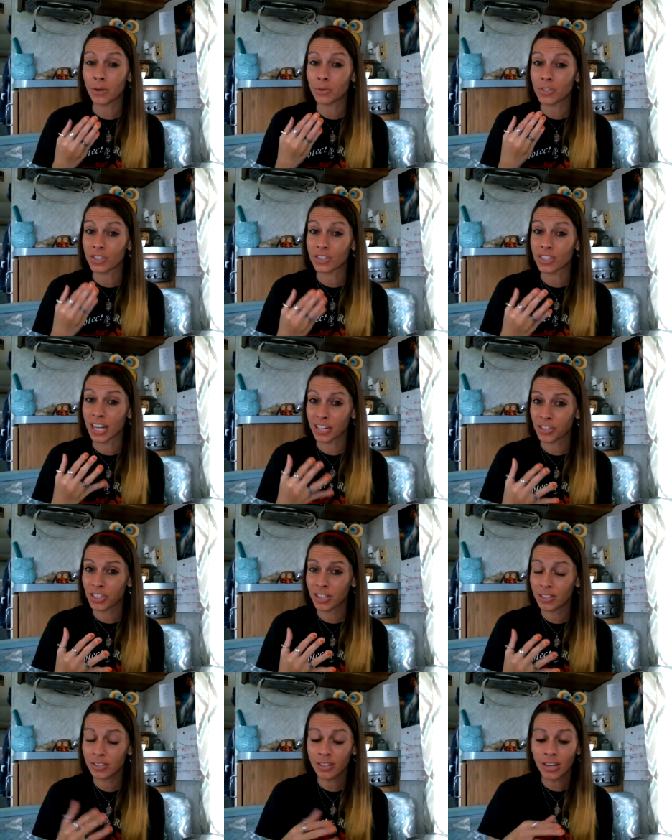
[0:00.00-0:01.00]
just
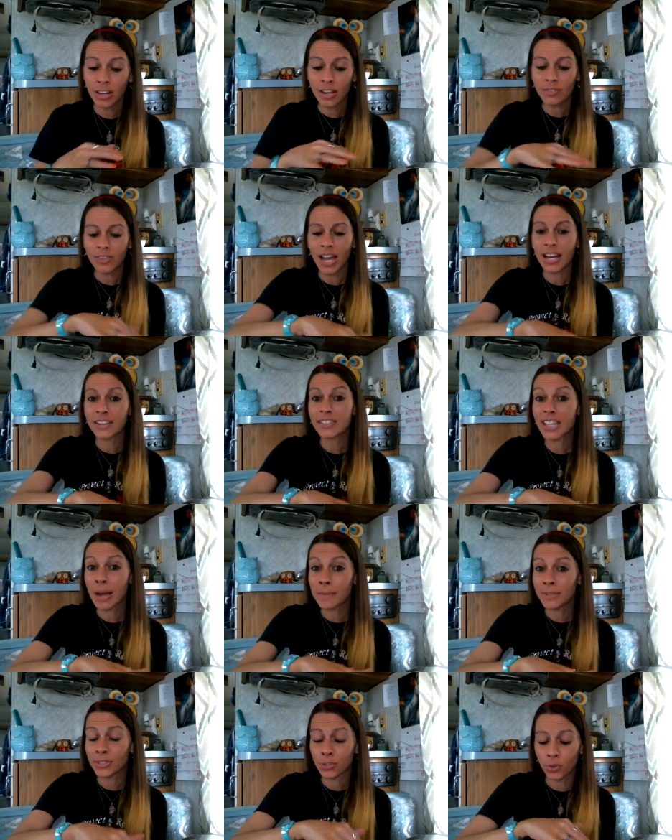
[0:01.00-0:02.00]
tension. That is
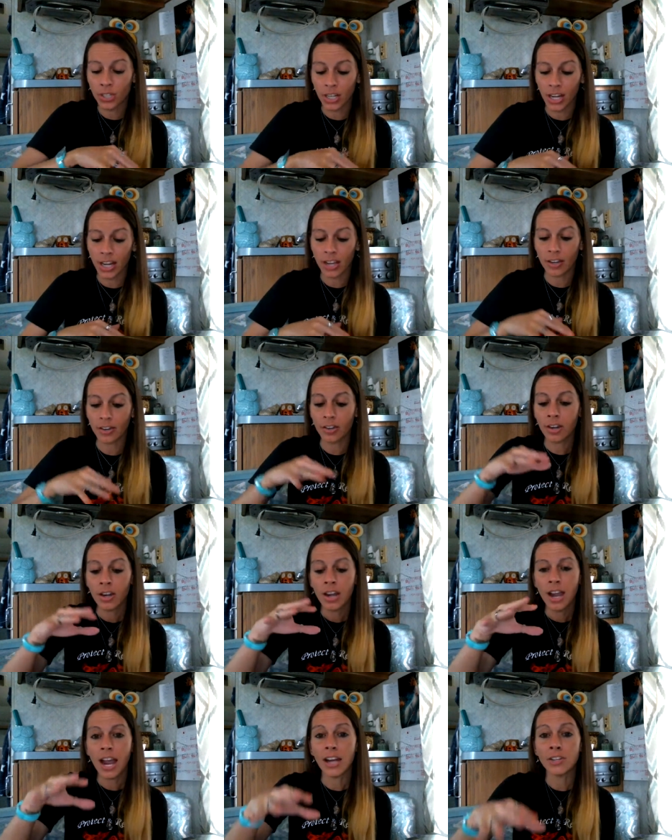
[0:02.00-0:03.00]
coming to an end.
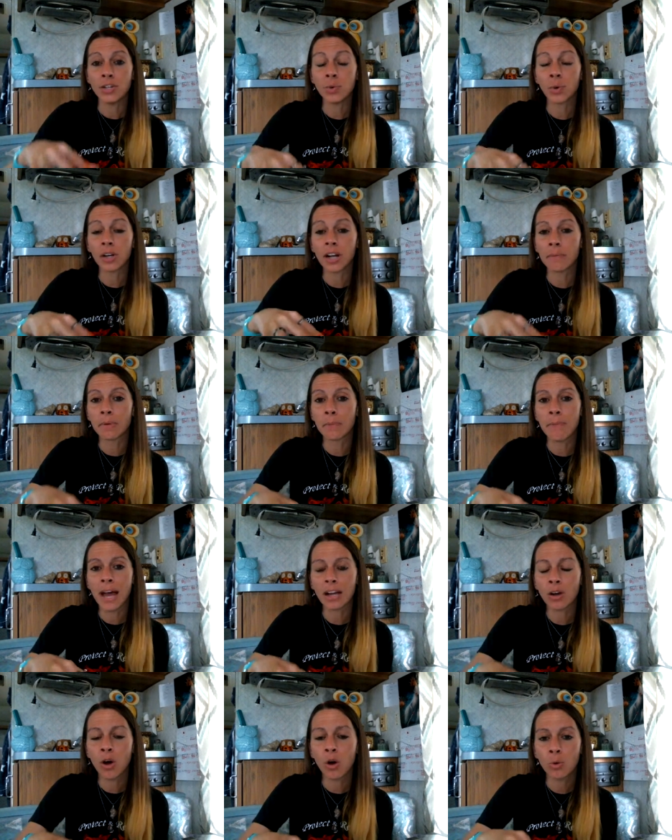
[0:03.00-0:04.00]
And you are coming
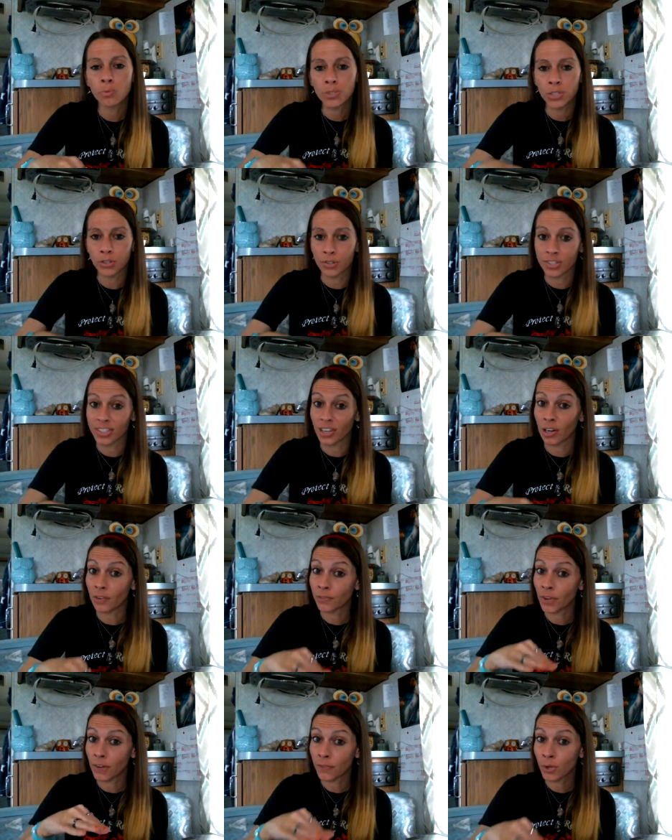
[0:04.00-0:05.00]
back home to yourself
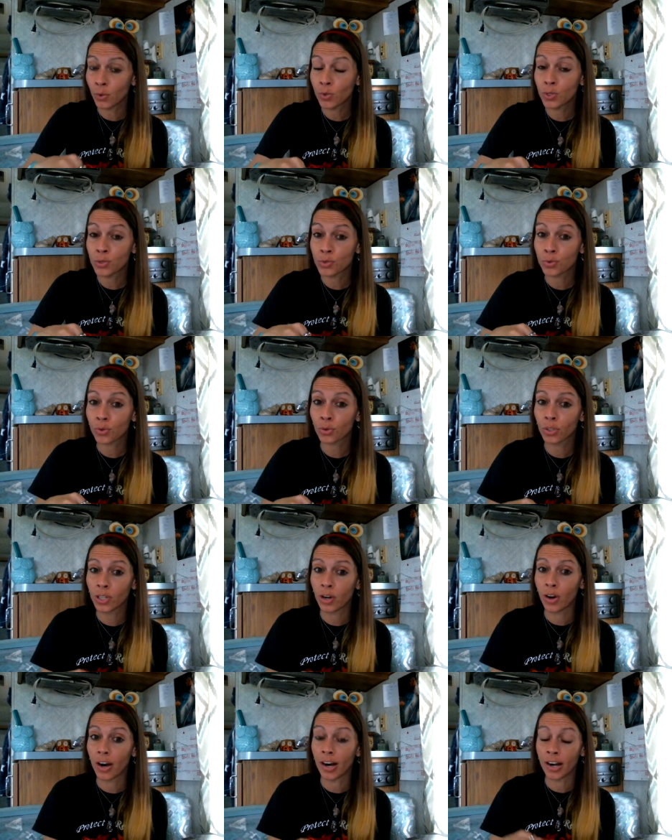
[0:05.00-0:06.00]
of who you truly
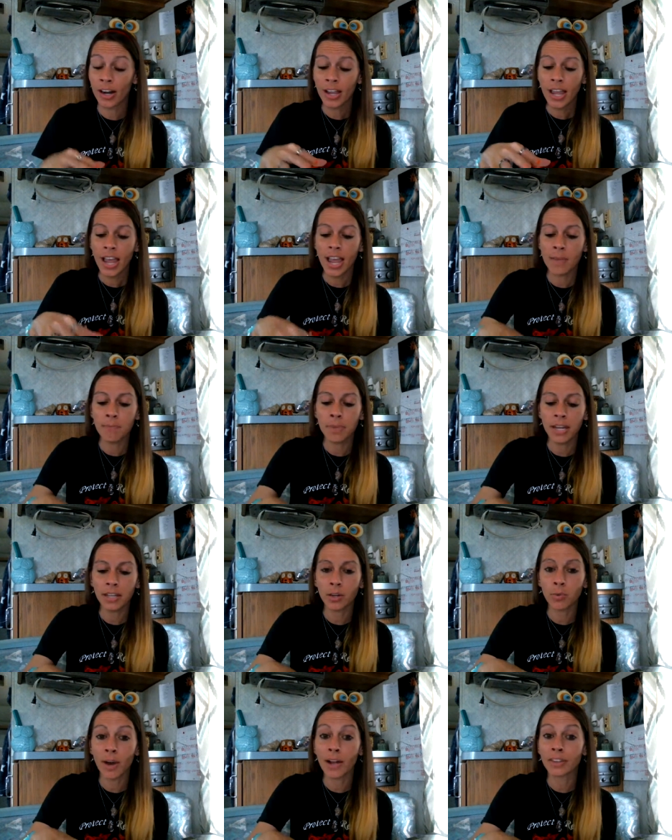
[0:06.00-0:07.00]
are, and being
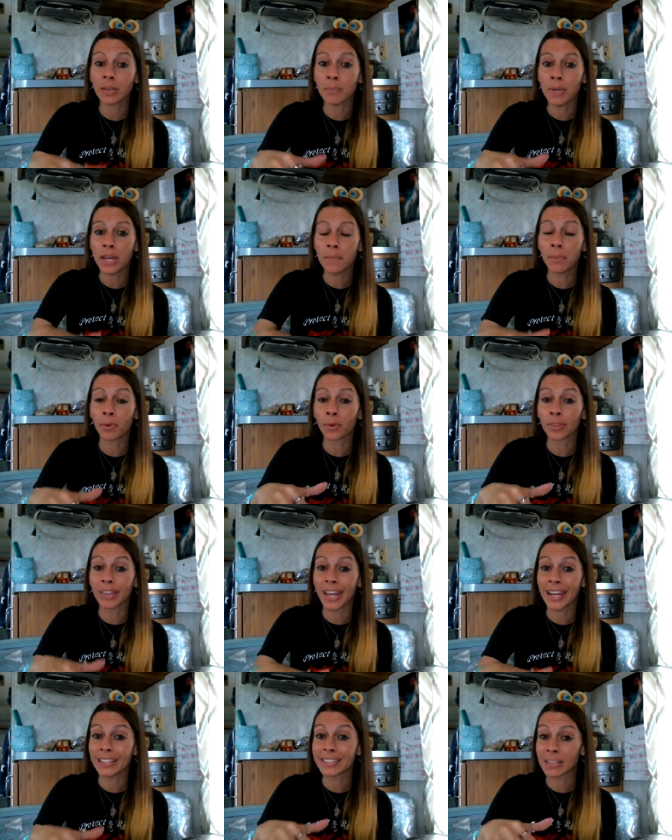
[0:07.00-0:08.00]
around the people,
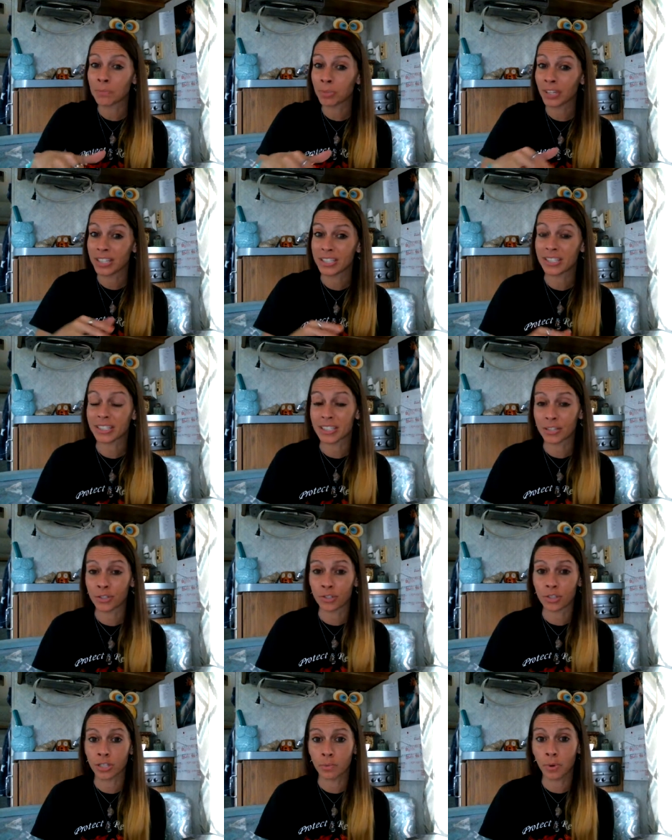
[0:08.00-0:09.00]
things, and places that
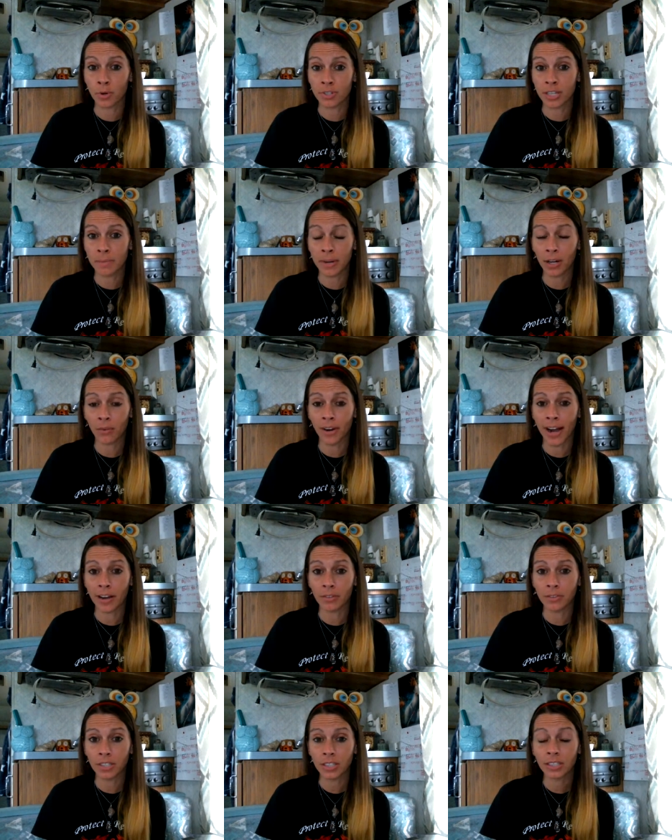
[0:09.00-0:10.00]
you're supposed to be
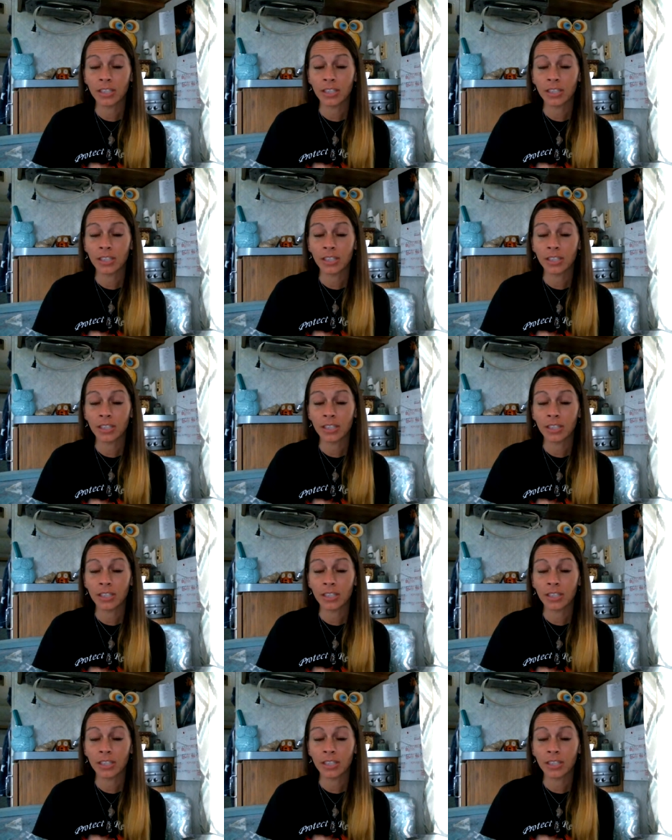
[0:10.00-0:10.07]
around.